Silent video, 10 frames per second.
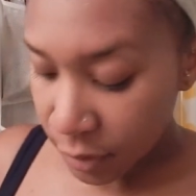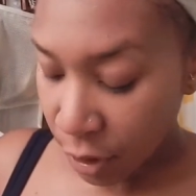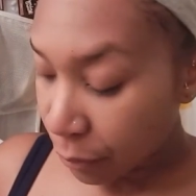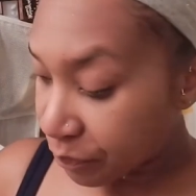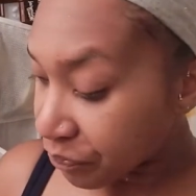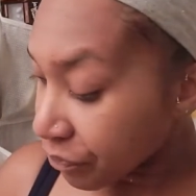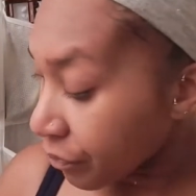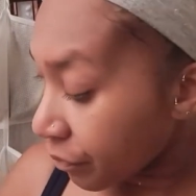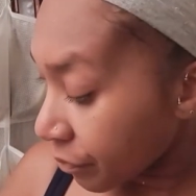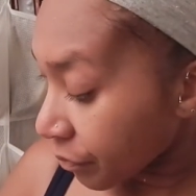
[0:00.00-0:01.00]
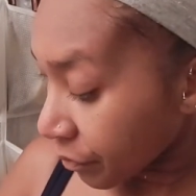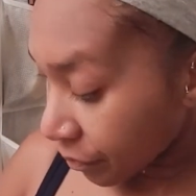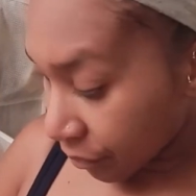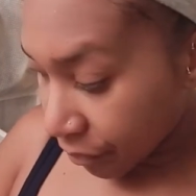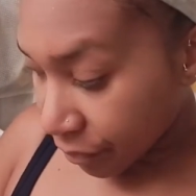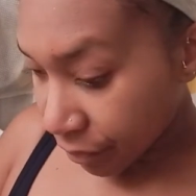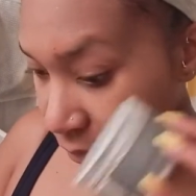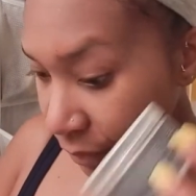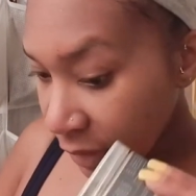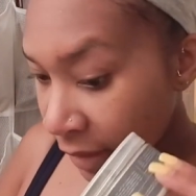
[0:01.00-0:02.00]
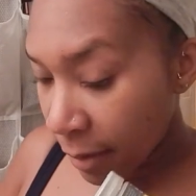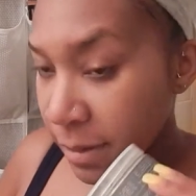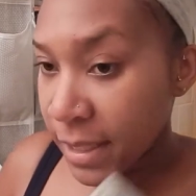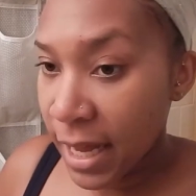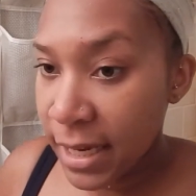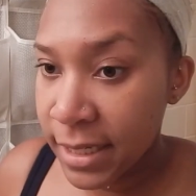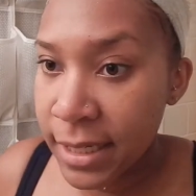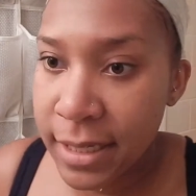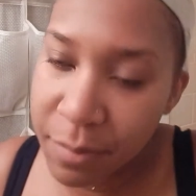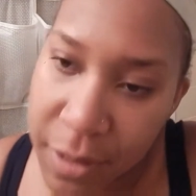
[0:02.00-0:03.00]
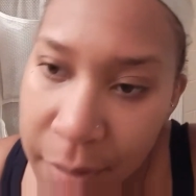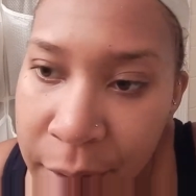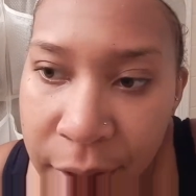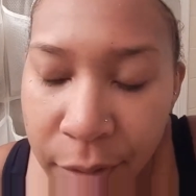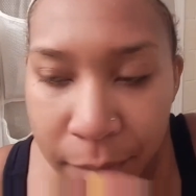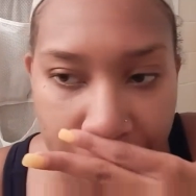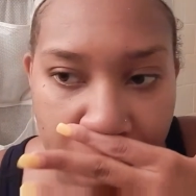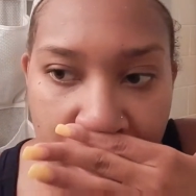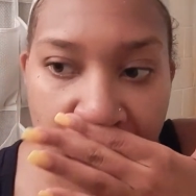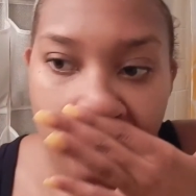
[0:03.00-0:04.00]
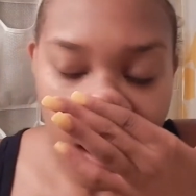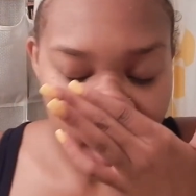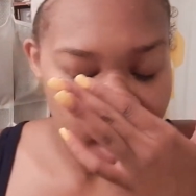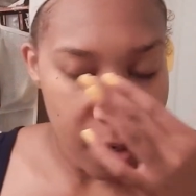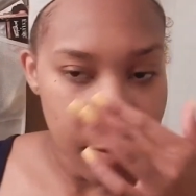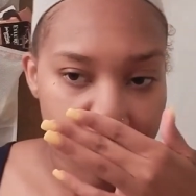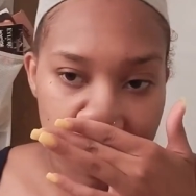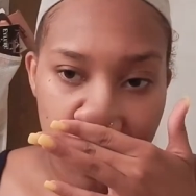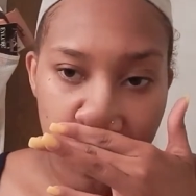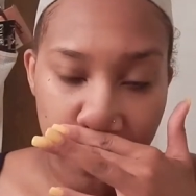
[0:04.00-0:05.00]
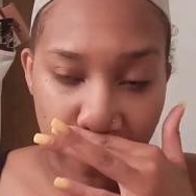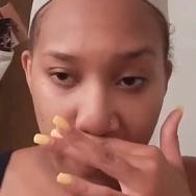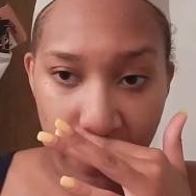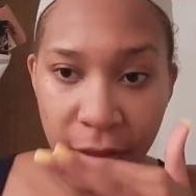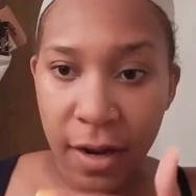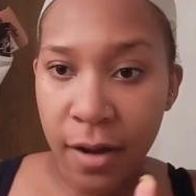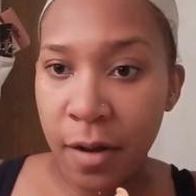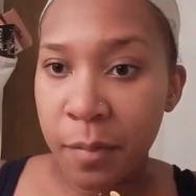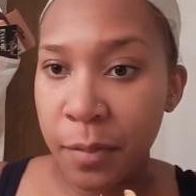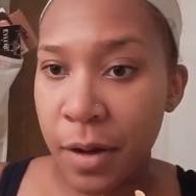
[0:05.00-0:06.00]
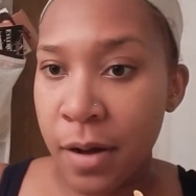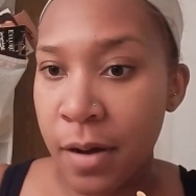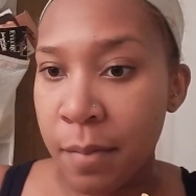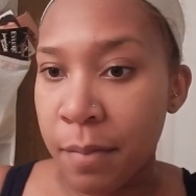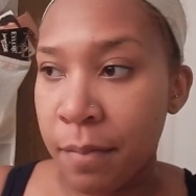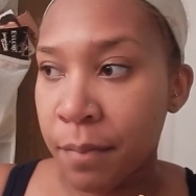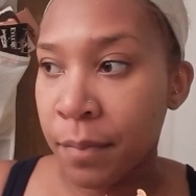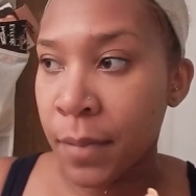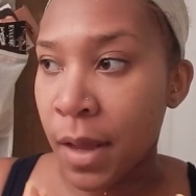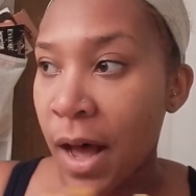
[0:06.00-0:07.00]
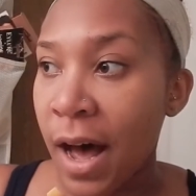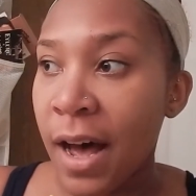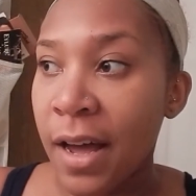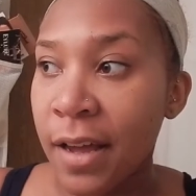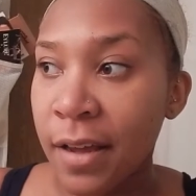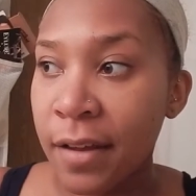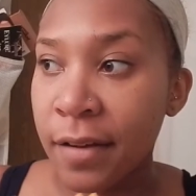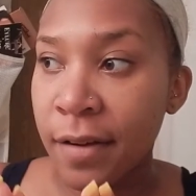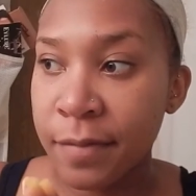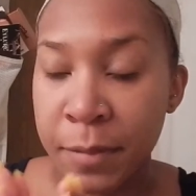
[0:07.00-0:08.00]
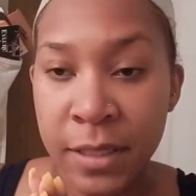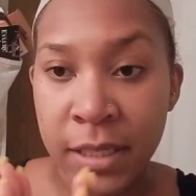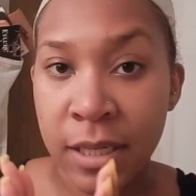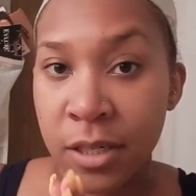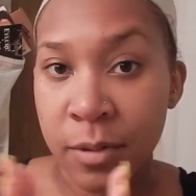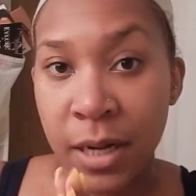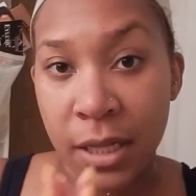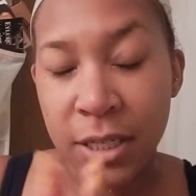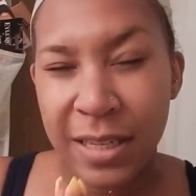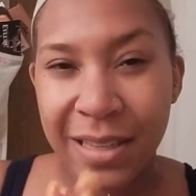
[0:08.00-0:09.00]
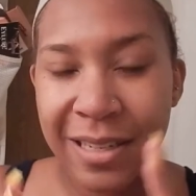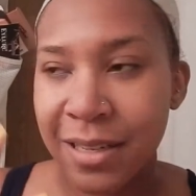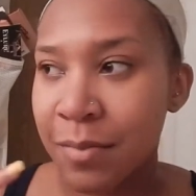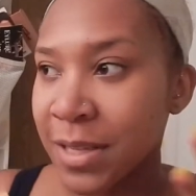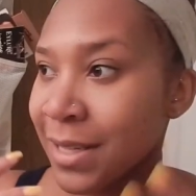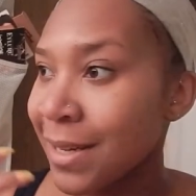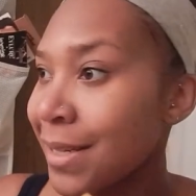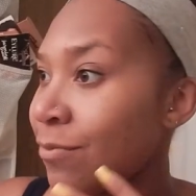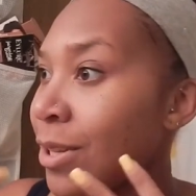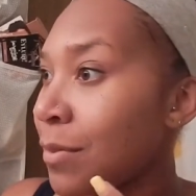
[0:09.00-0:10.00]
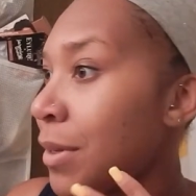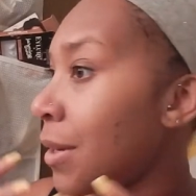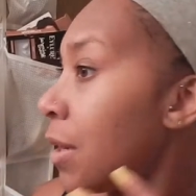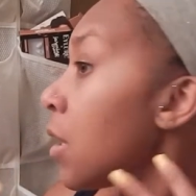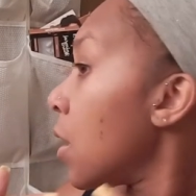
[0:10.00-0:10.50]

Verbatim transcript: So that was that. And since I'm gonna go to bed, I'm just gonna follow that up. I have been seeing a dermatologist lately just because my skin has really been,